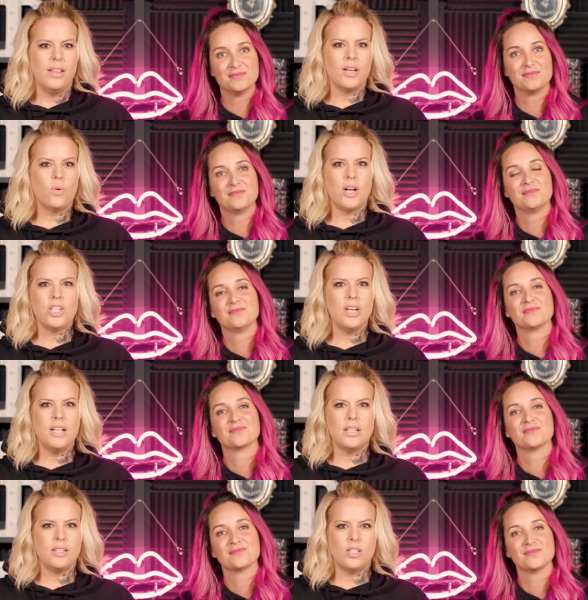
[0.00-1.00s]
Speaker 1: The question
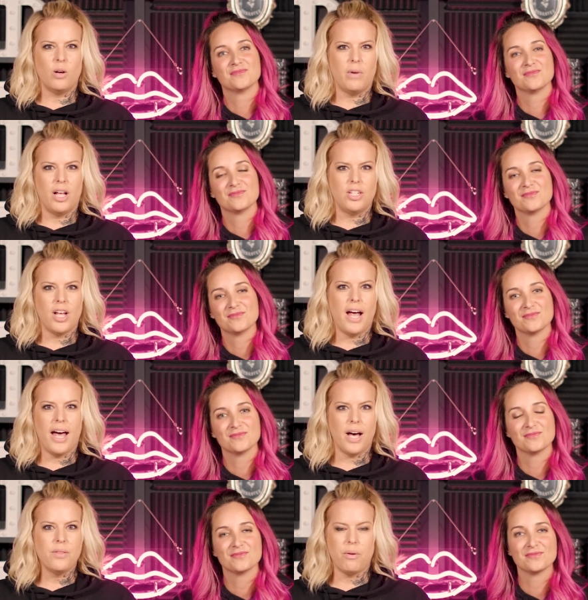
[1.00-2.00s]
isn't so much
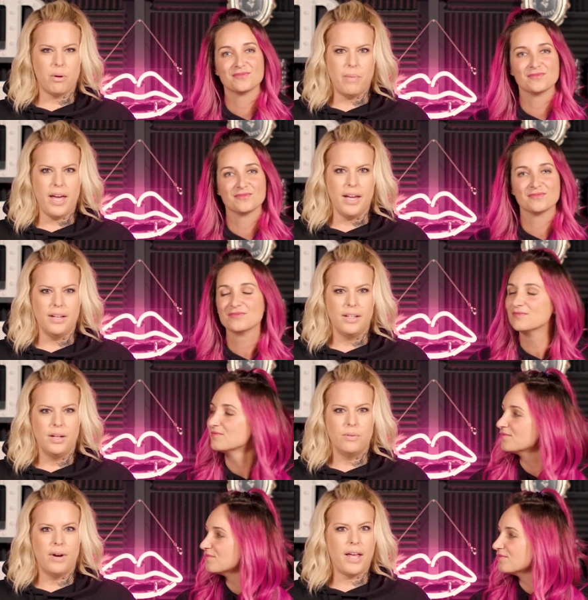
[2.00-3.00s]
how they were made,
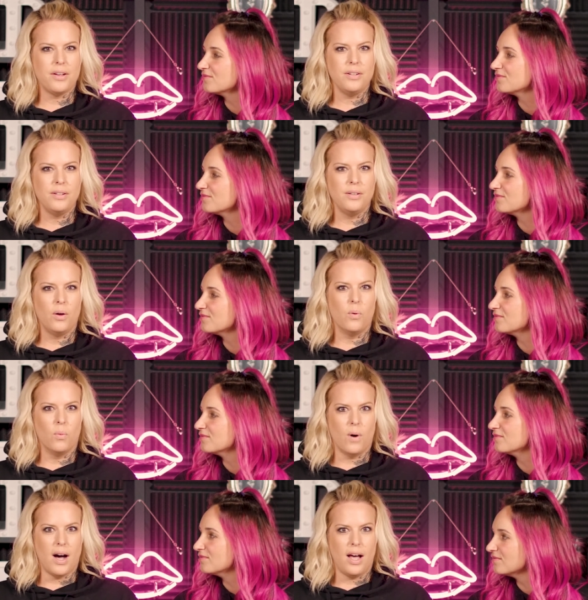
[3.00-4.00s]
rather
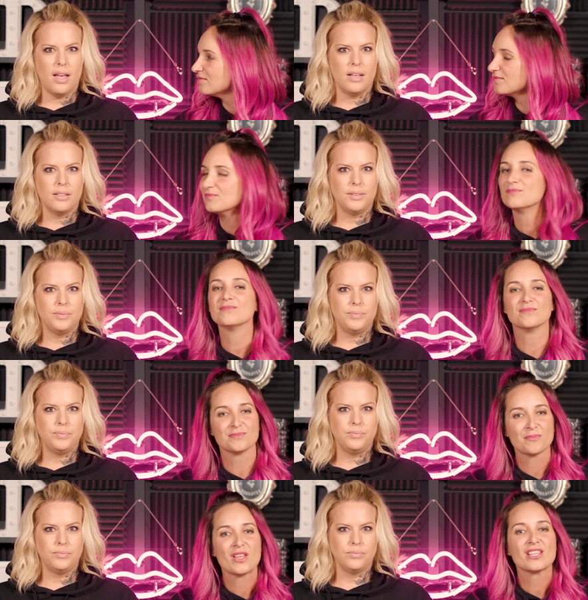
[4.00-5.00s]
why. Mm.
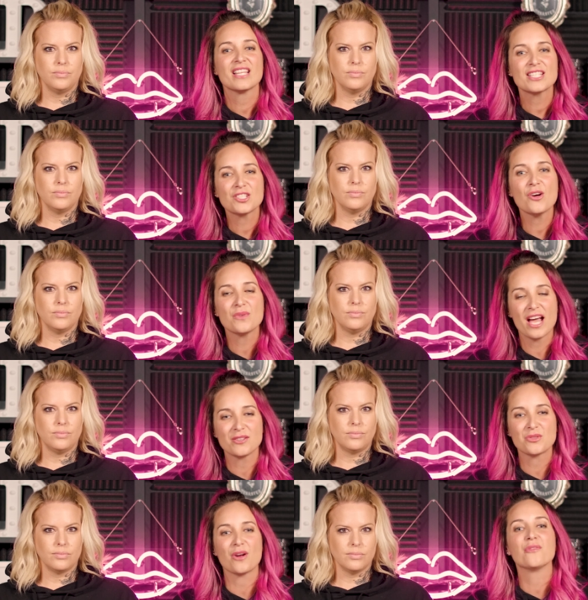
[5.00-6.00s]
Let's go now
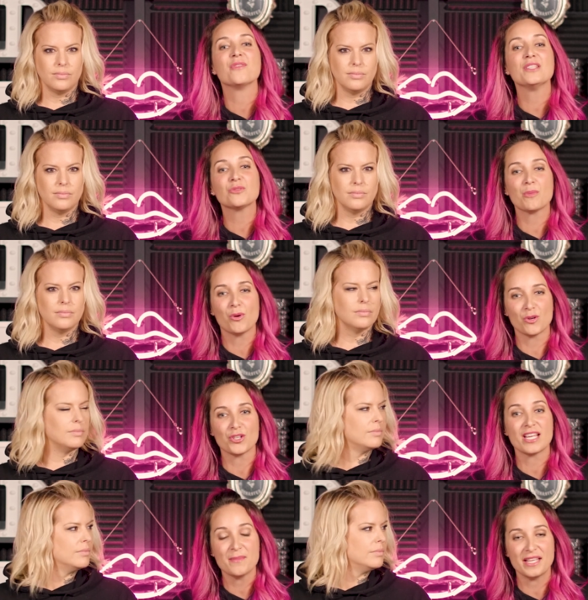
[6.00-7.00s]
to our field reporter,
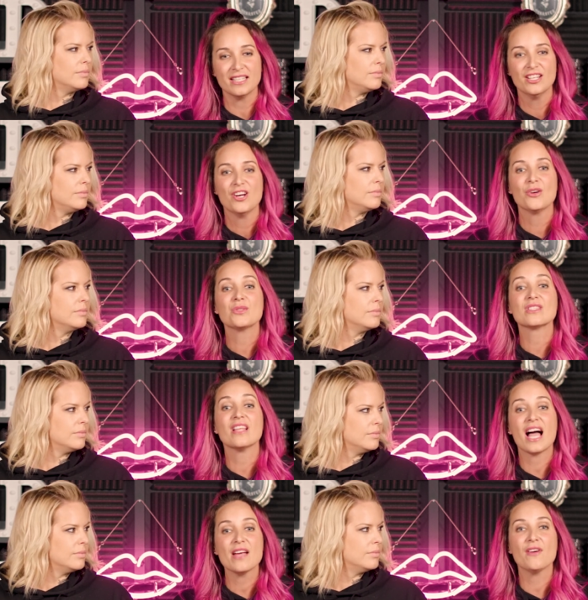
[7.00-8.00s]
Kimmy, who's
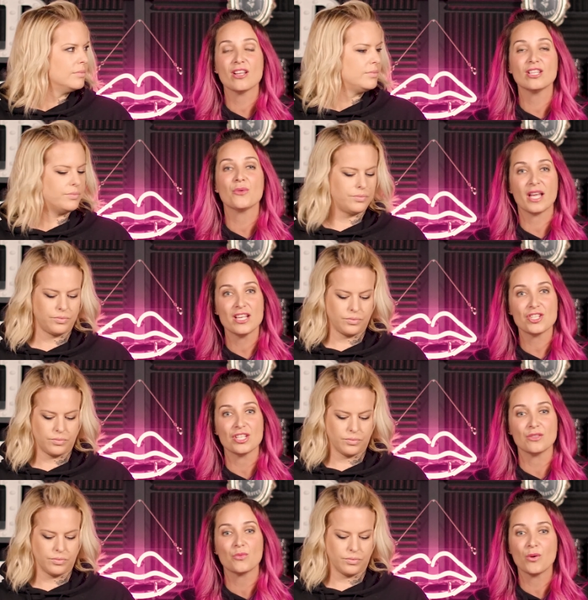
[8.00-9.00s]
live on
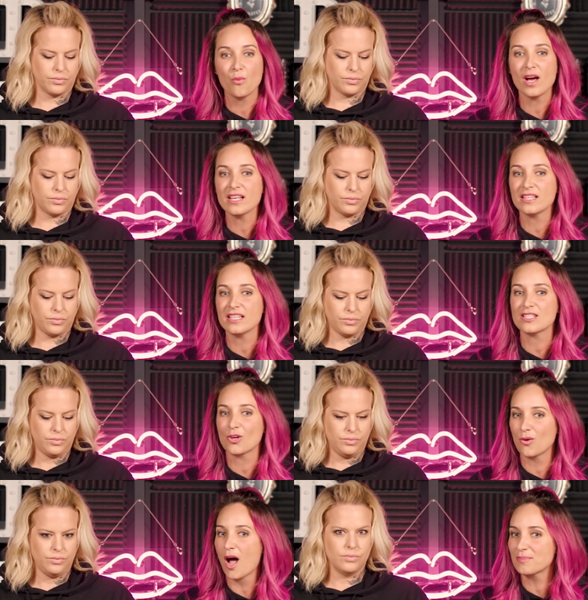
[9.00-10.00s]
location where one of these
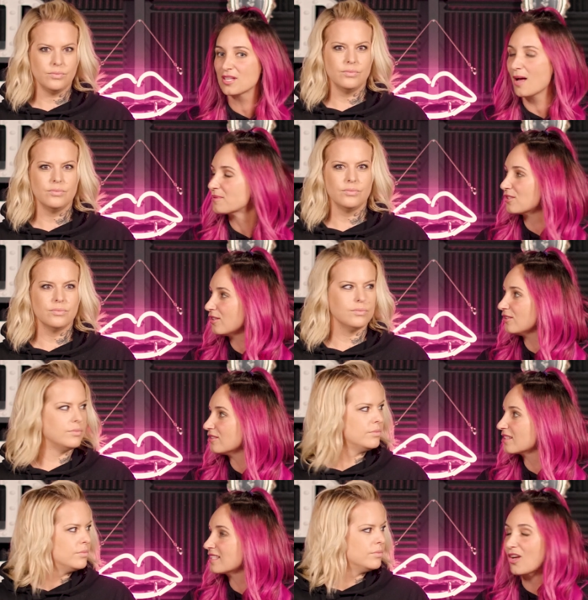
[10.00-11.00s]
crop top
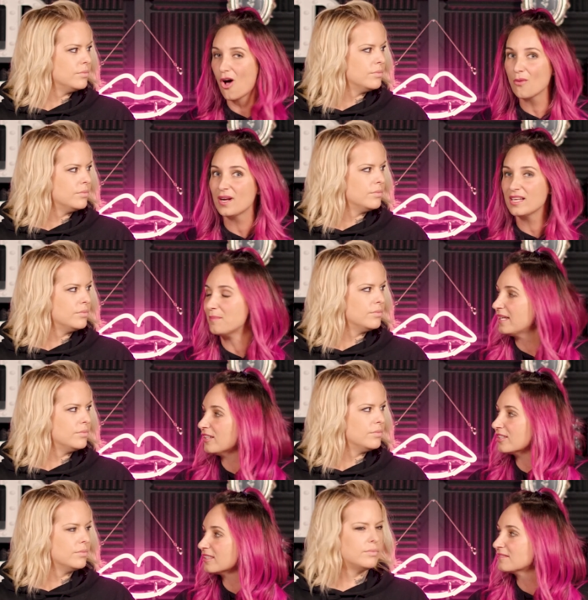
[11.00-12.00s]
circles has already
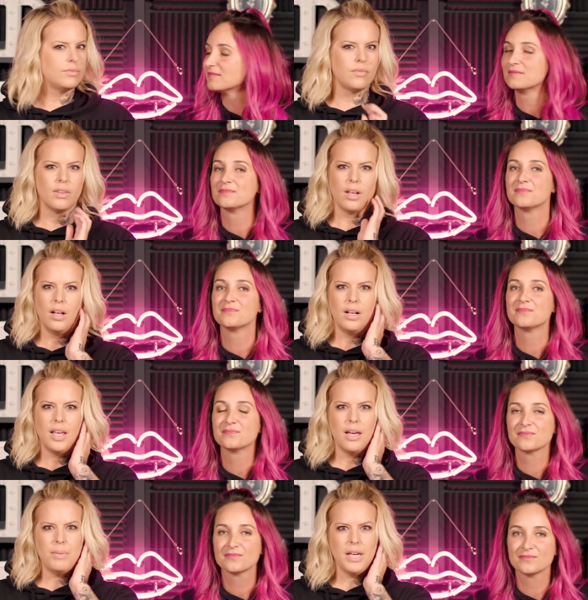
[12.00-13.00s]
appeared.
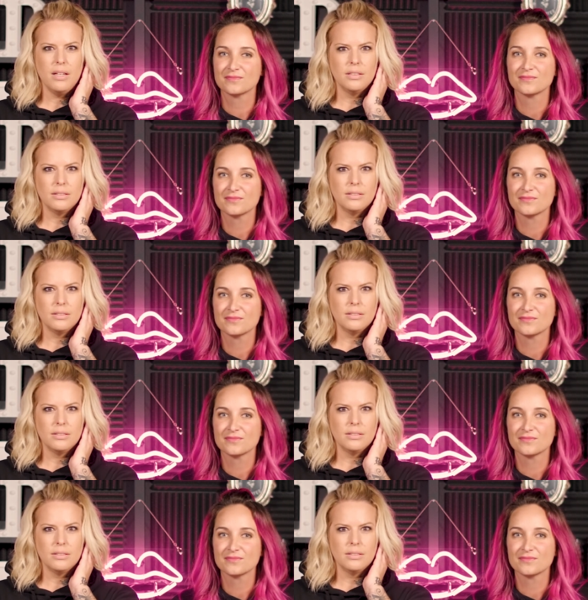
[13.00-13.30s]
Speaker 2: Kimmy?